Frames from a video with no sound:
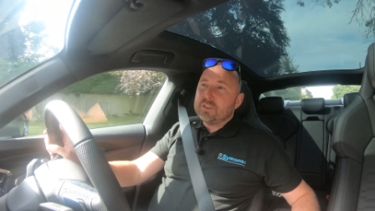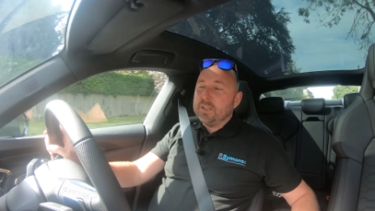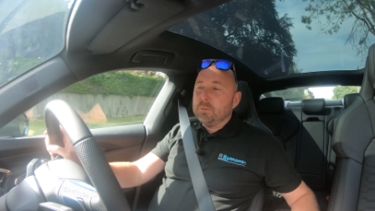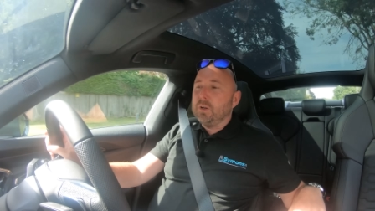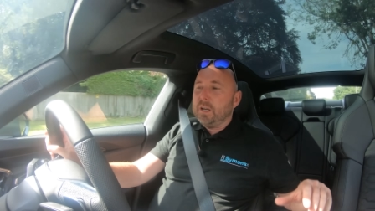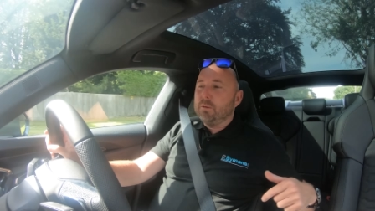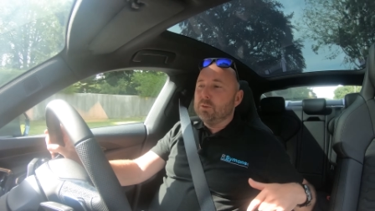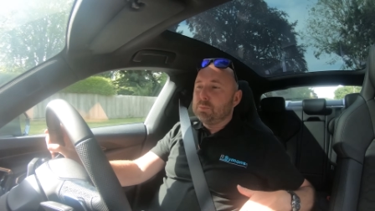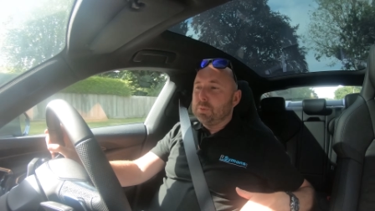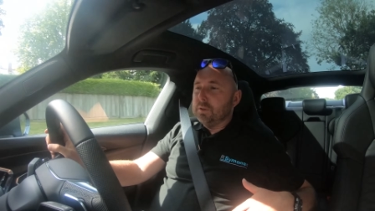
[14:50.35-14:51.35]
kilowatt
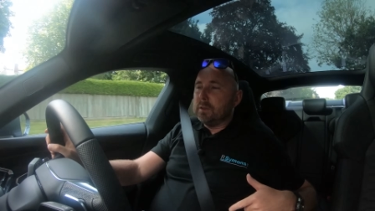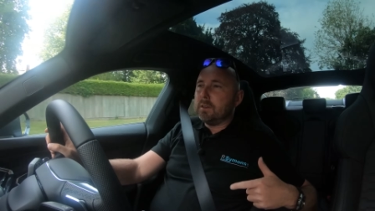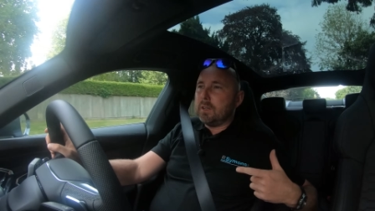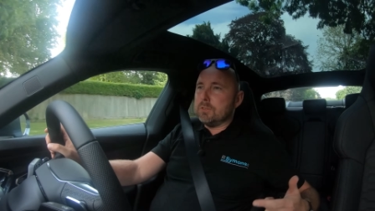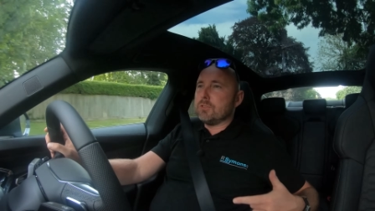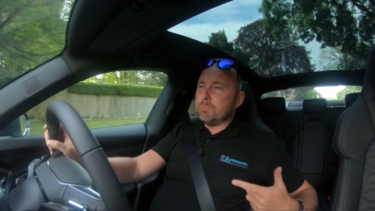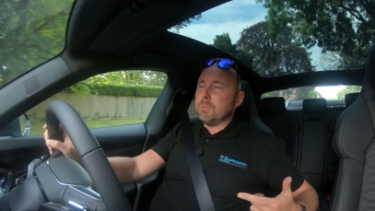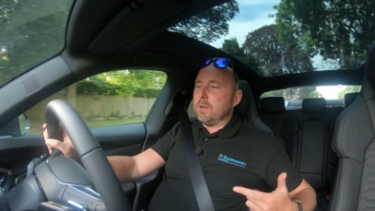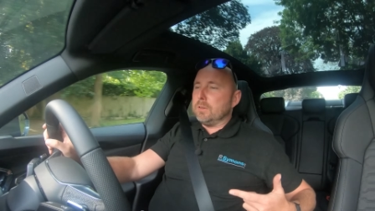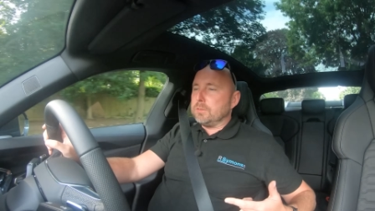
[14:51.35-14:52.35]
hours per 100
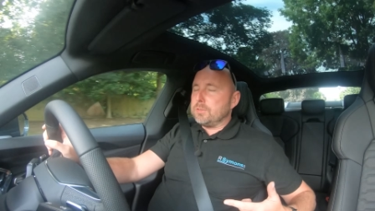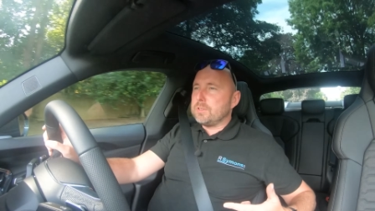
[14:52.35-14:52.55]
miles.